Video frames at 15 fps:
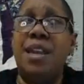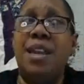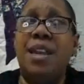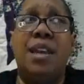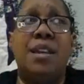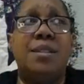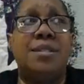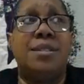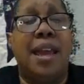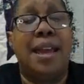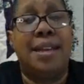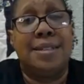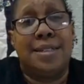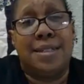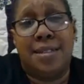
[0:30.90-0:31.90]
is
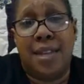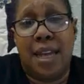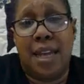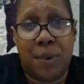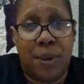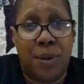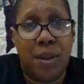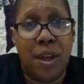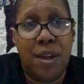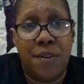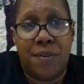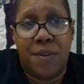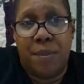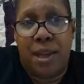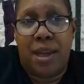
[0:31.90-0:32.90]
a staple
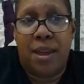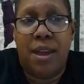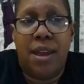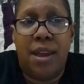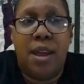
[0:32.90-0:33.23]
for me.